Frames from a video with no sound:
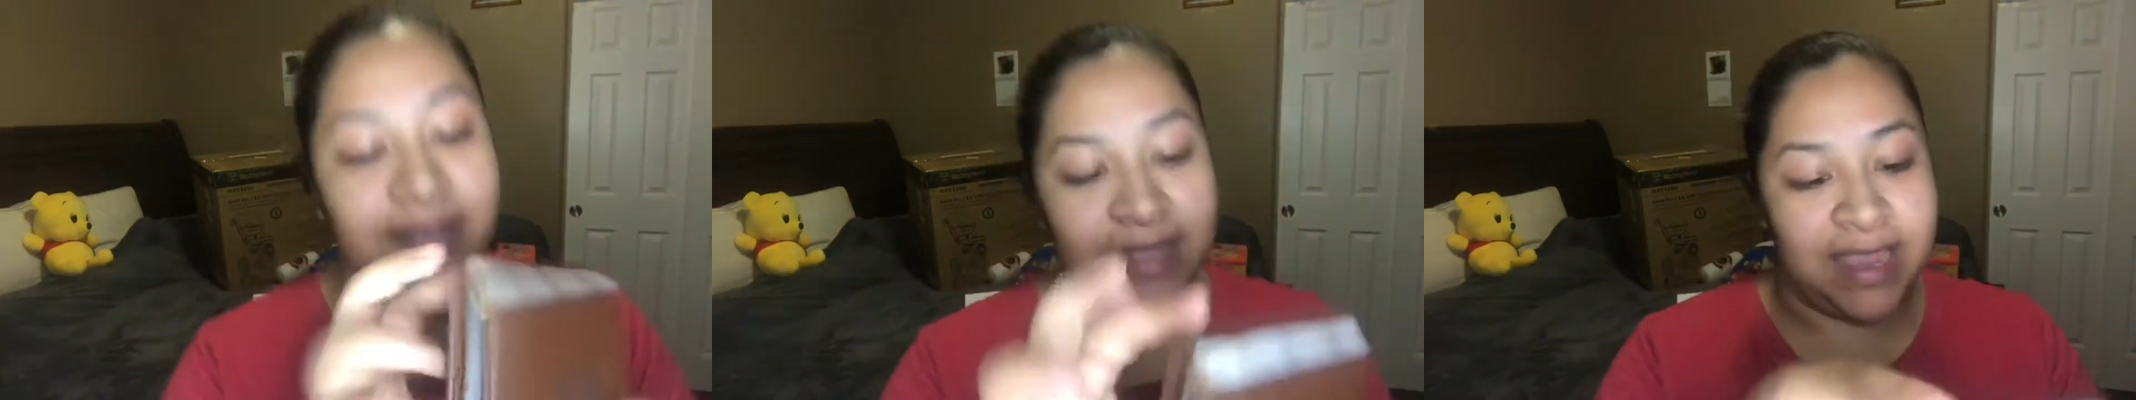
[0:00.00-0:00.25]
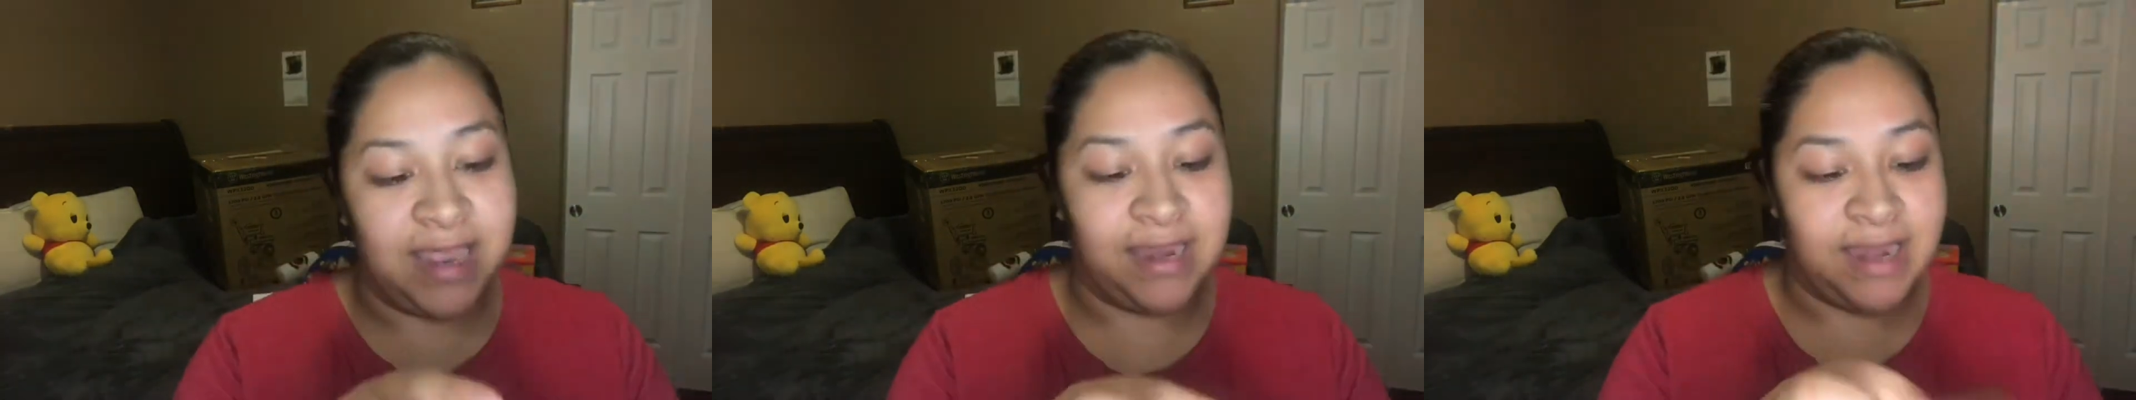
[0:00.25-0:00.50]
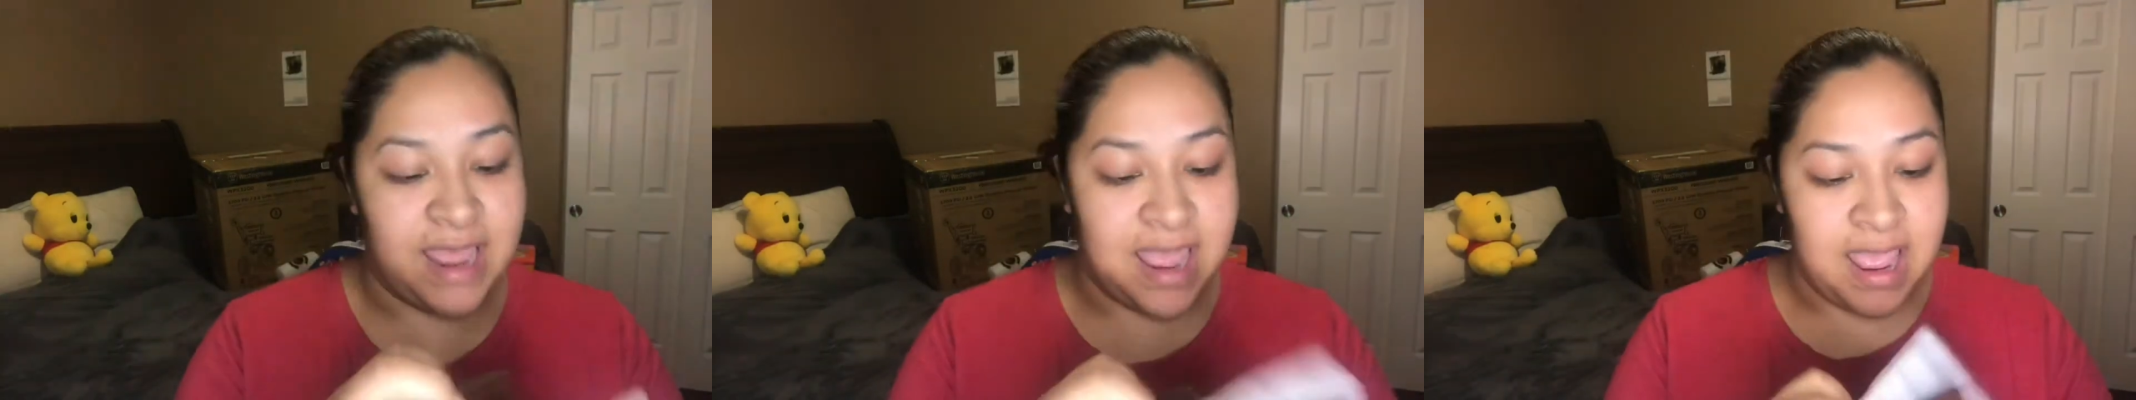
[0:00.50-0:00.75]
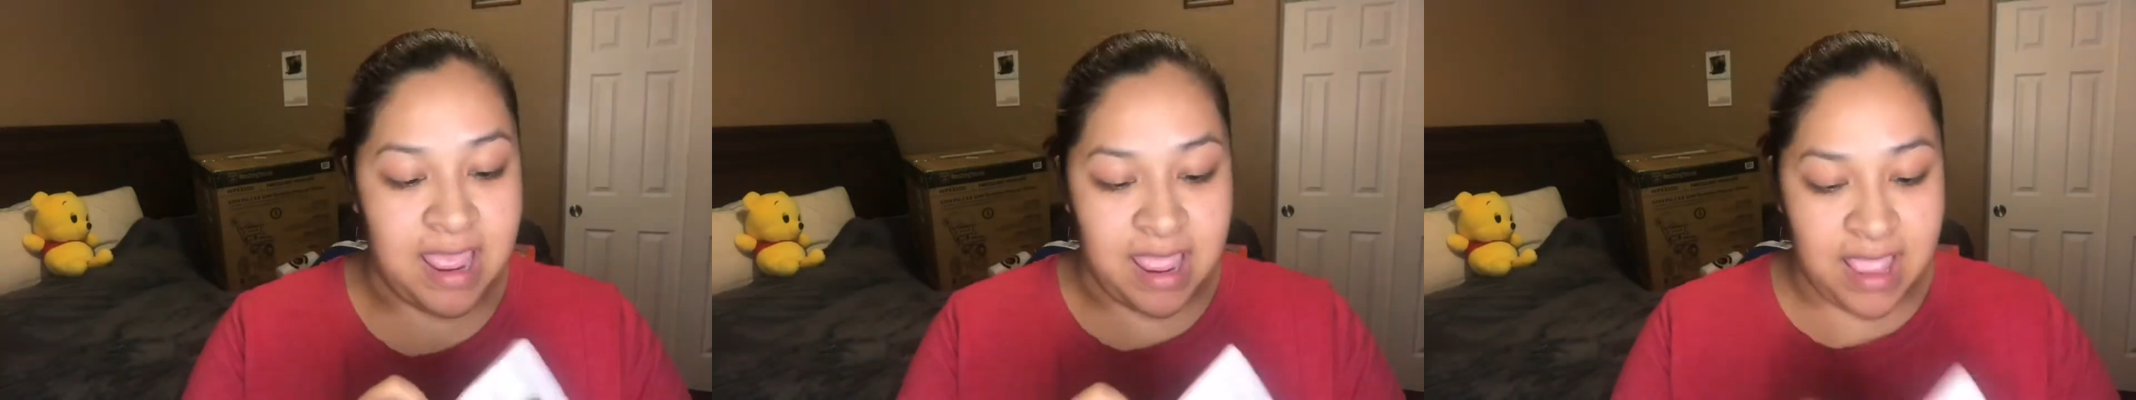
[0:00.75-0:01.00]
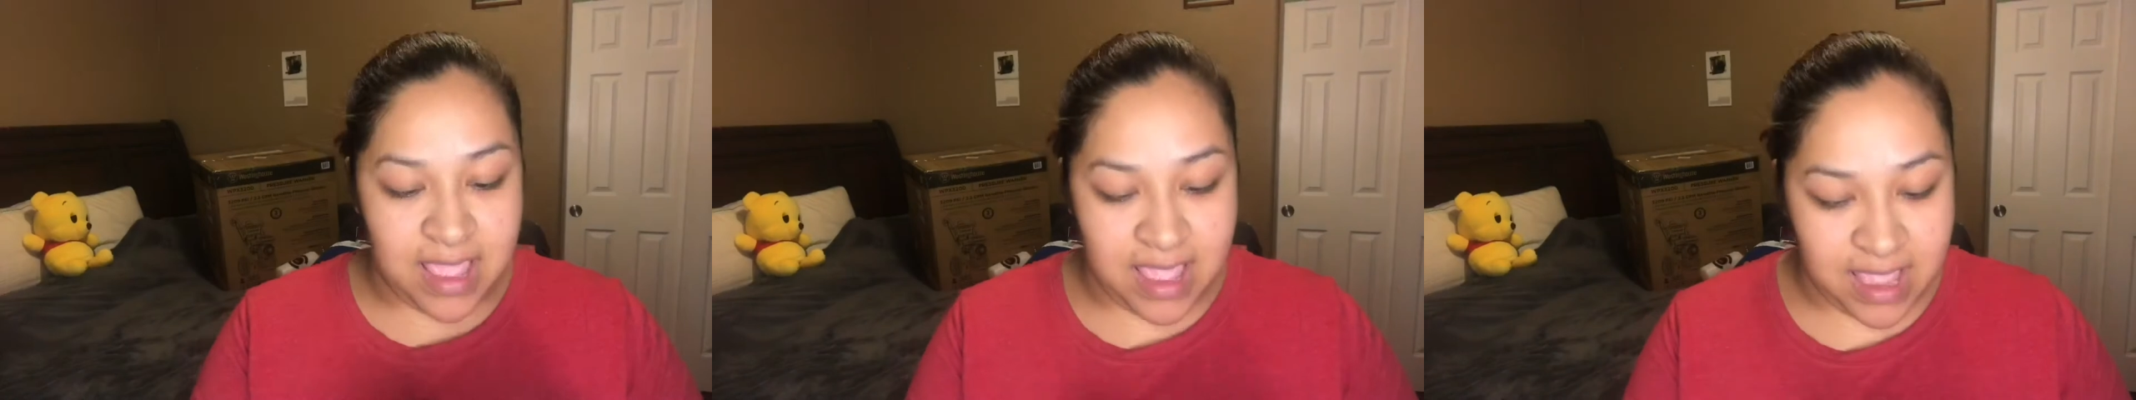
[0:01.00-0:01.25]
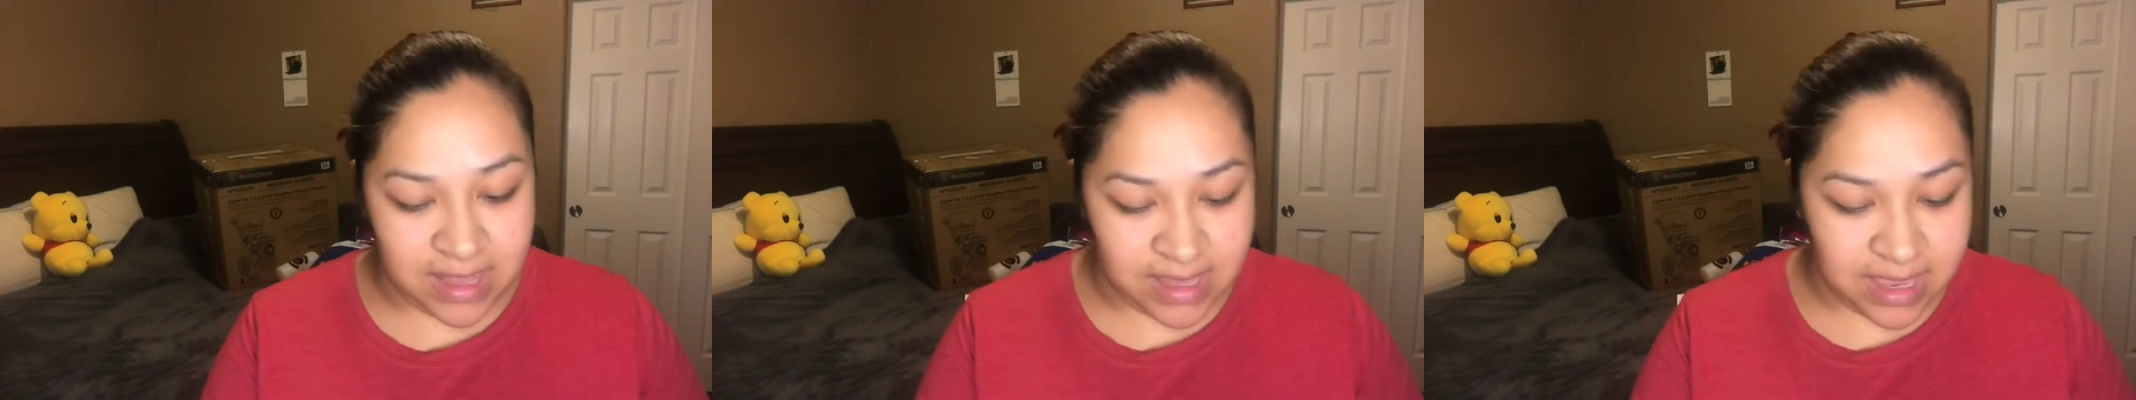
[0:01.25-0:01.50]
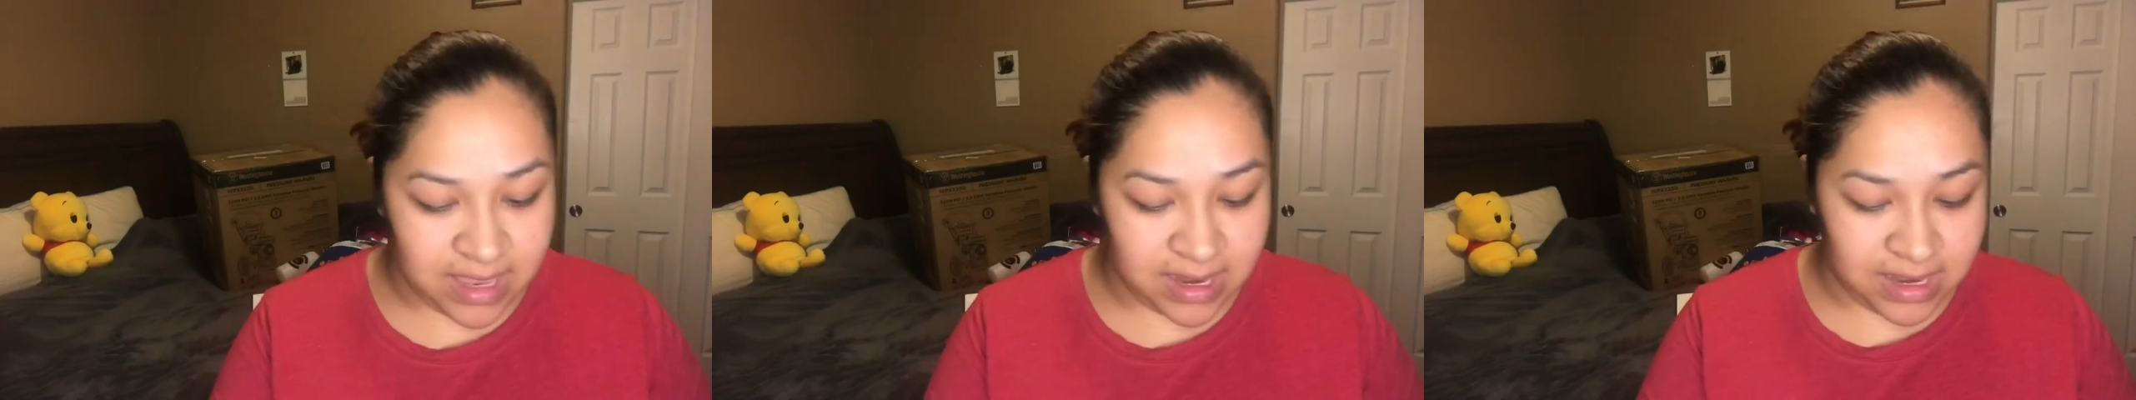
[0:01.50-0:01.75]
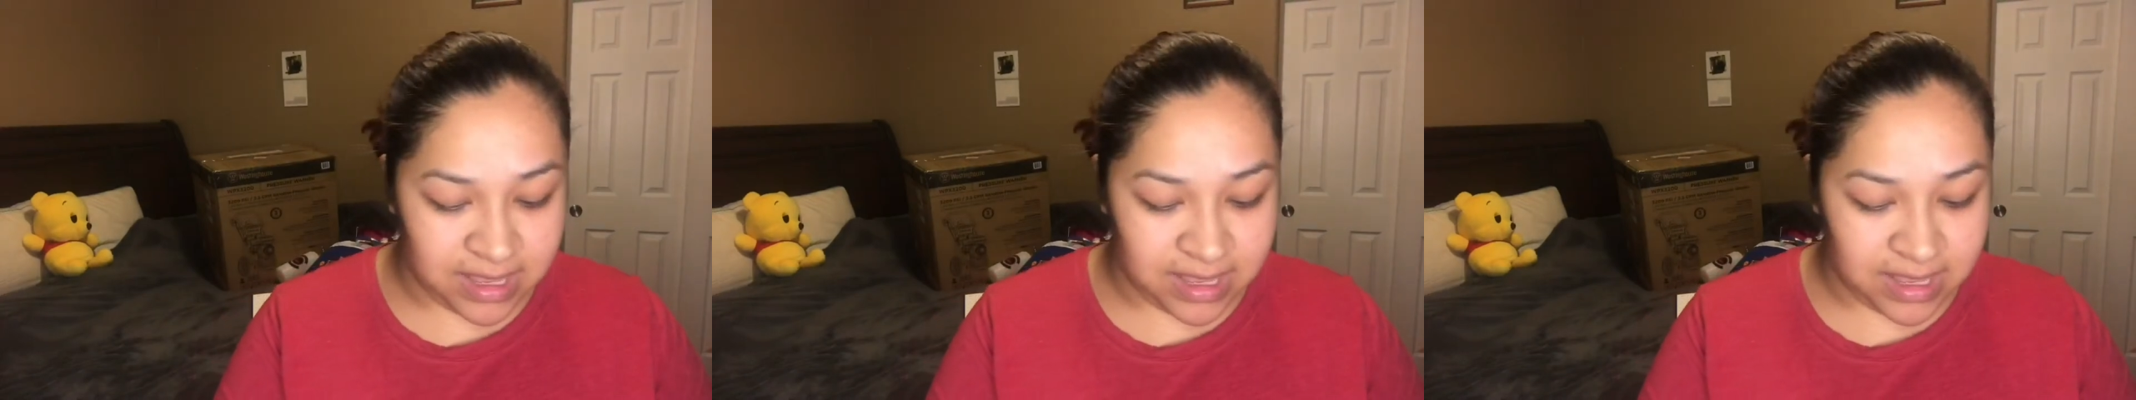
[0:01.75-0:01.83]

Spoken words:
And then